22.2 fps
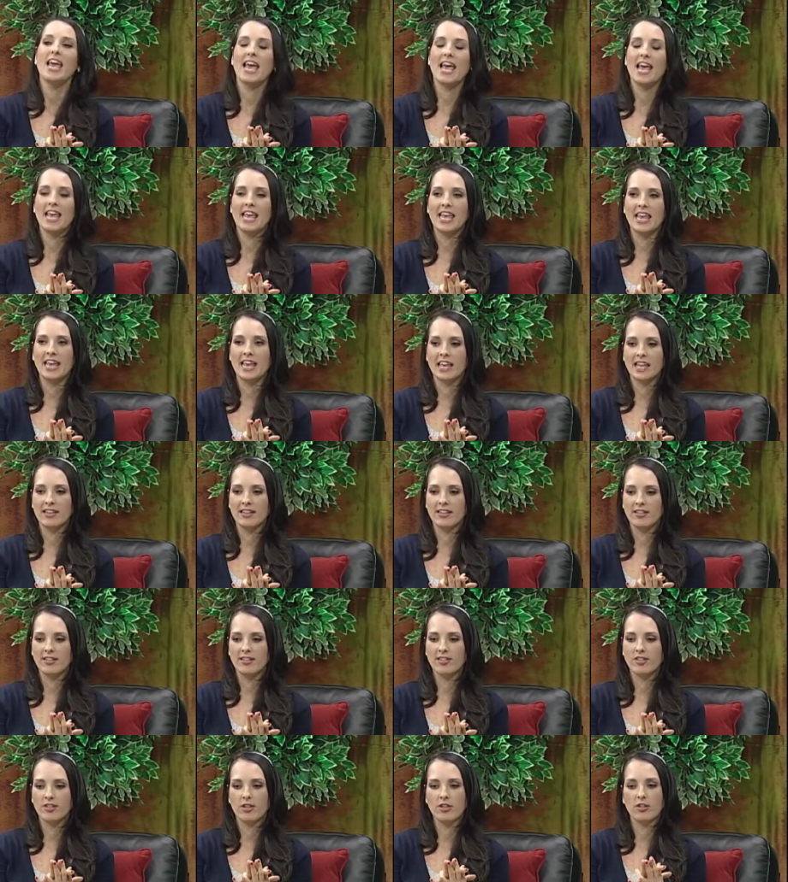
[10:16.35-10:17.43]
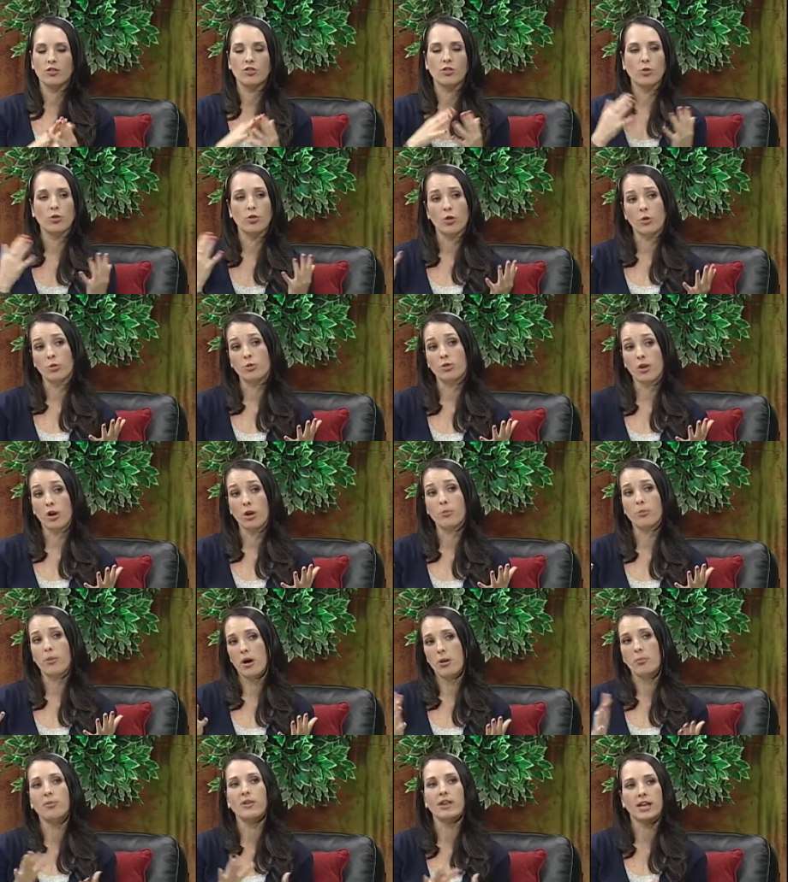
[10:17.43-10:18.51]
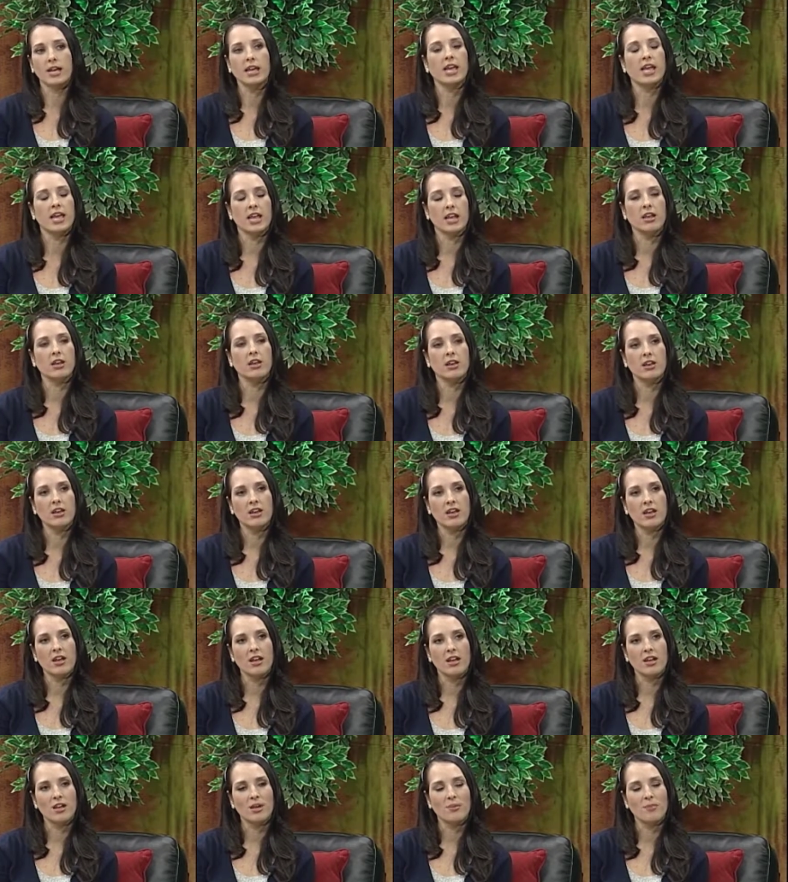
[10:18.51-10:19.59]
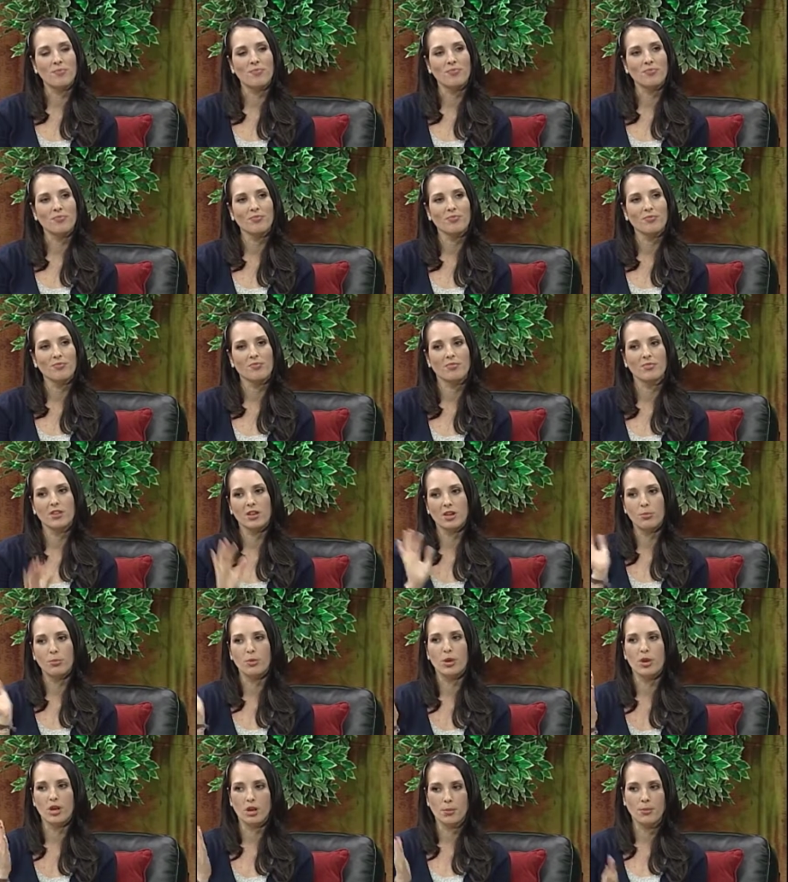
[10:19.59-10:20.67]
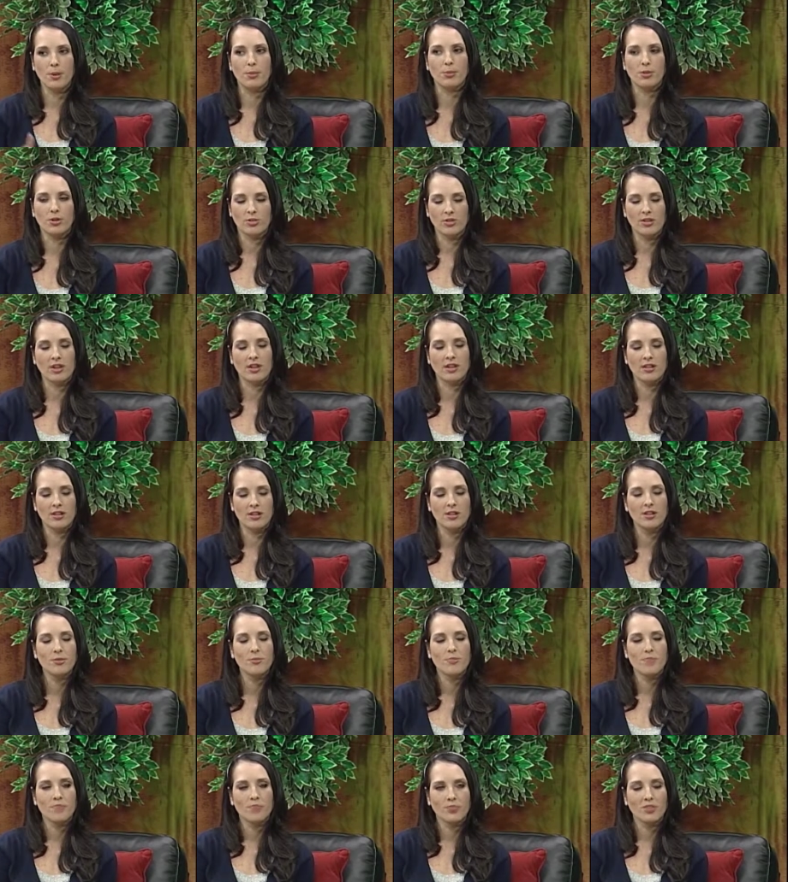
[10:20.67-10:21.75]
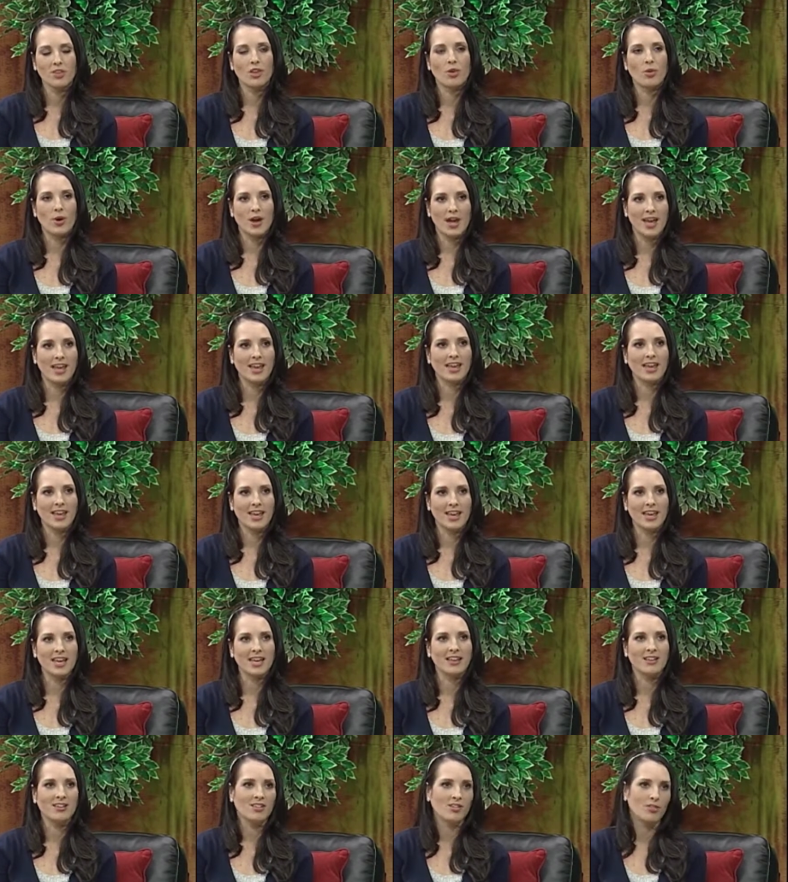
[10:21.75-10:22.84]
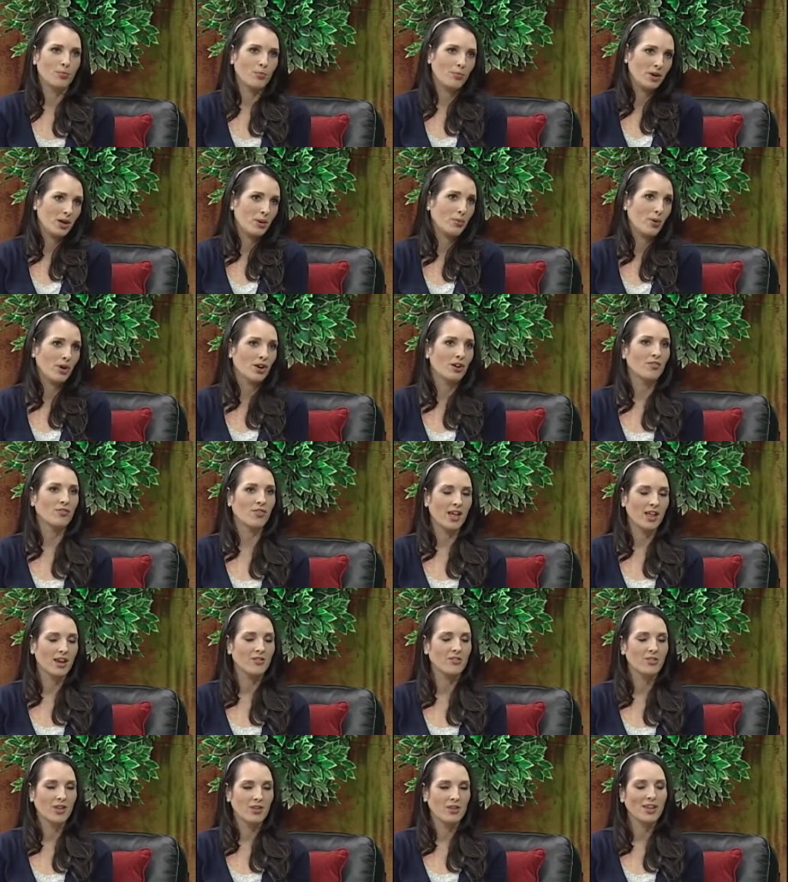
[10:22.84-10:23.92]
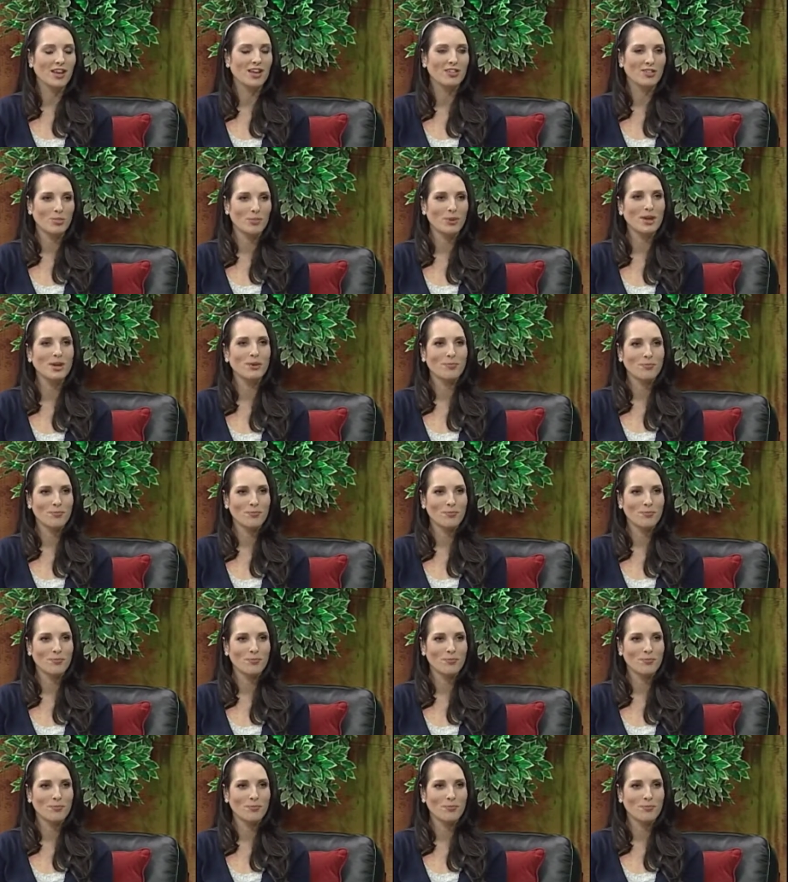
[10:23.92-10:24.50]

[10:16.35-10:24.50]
And so those are public, and um, community members can go ahead and be a part of that if they'd like to be.